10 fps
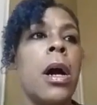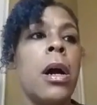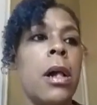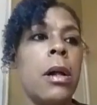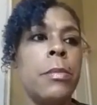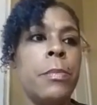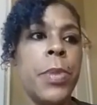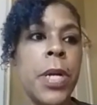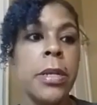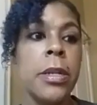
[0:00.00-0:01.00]

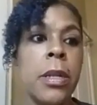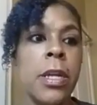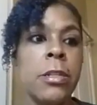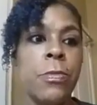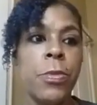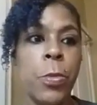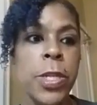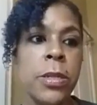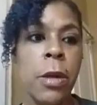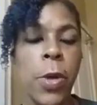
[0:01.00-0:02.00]
But the
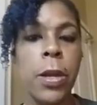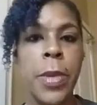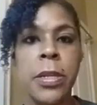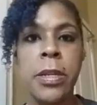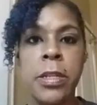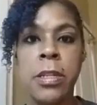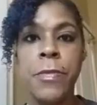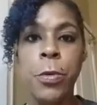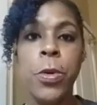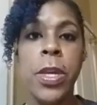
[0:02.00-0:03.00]
reason I recommend it is
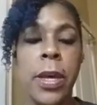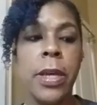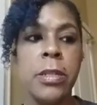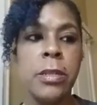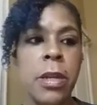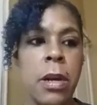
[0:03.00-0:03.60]
if you get,